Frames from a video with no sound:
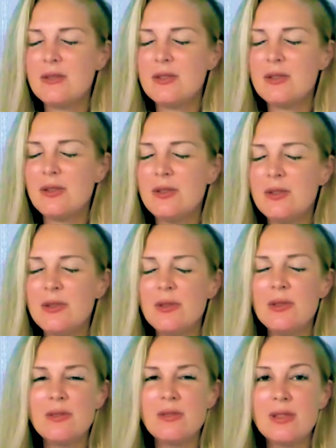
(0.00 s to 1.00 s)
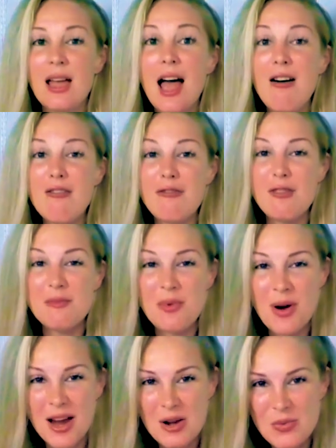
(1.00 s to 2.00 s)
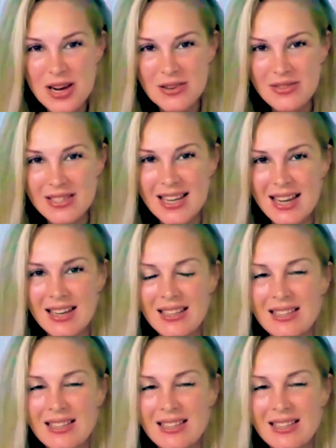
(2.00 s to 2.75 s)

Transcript: also do the alpha brainwave state